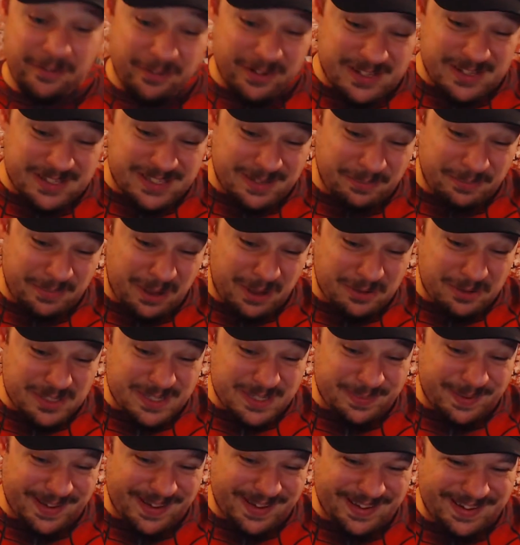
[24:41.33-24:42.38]
Symbiote
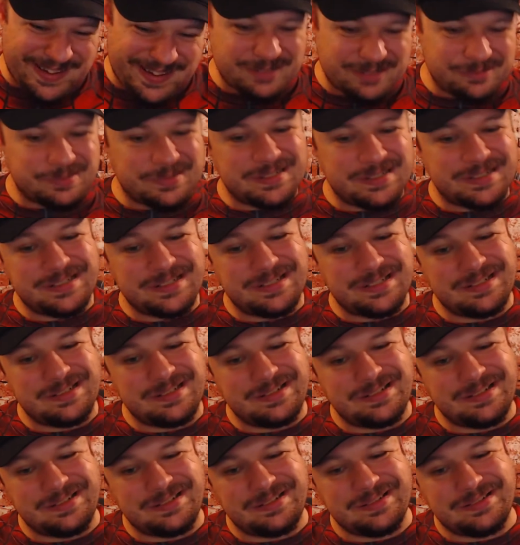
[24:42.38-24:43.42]
Spidey?
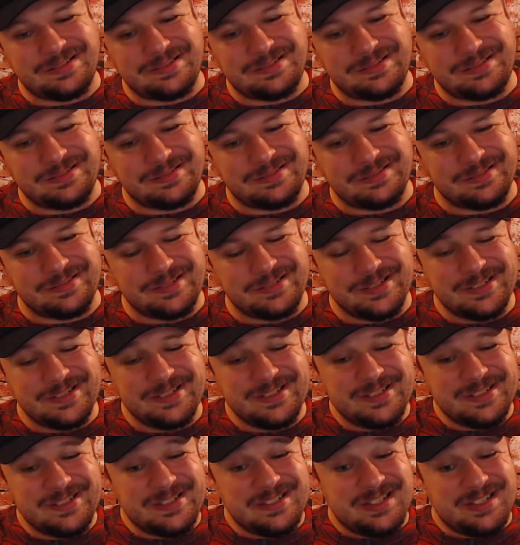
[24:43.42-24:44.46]
Oh,
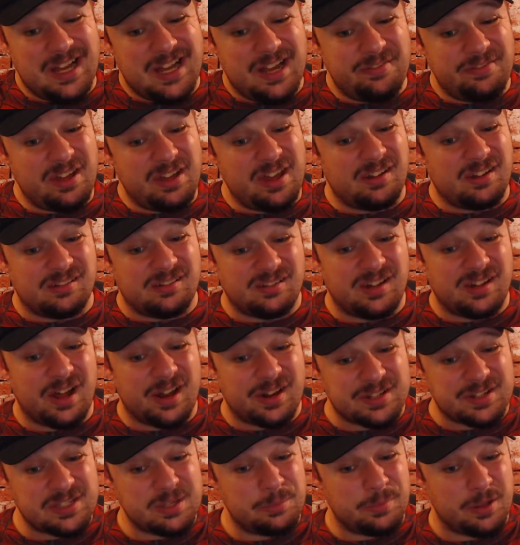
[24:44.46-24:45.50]
I've got a lot
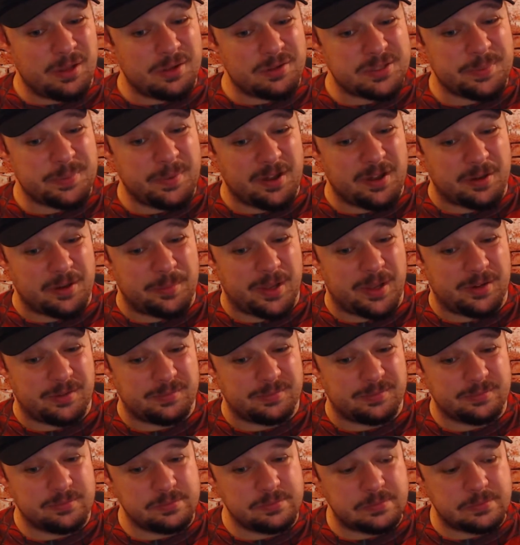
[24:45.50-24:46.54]
of Symbiote Spider-Man.
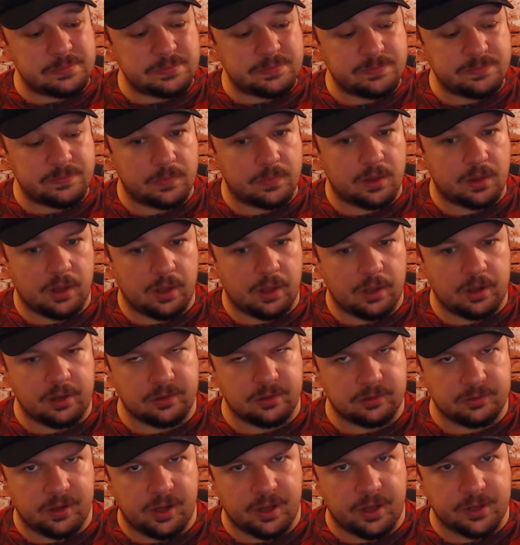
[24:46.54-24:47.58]
A
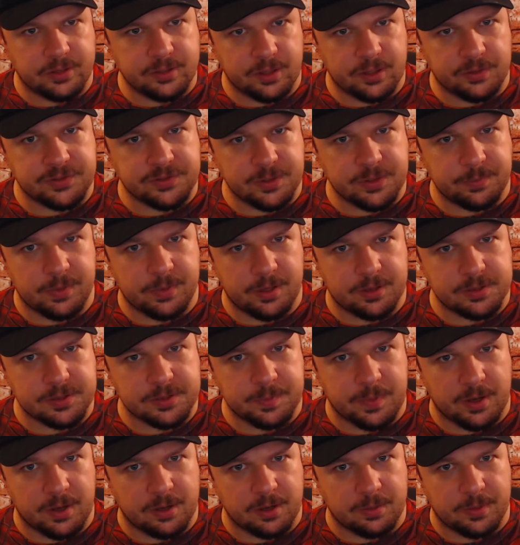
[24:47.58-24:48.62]
lot of Symbiote
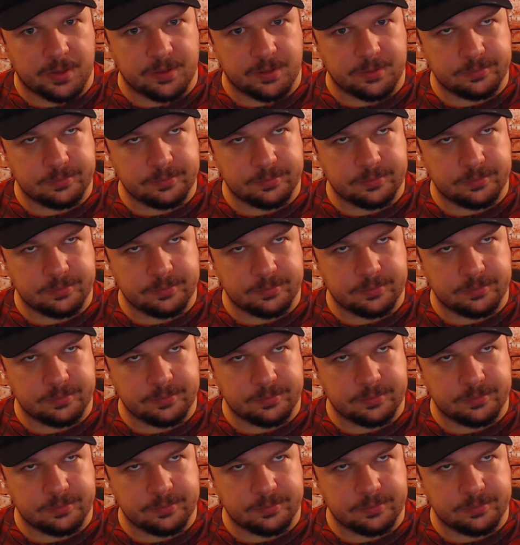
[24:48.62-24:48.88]
Spider-Man.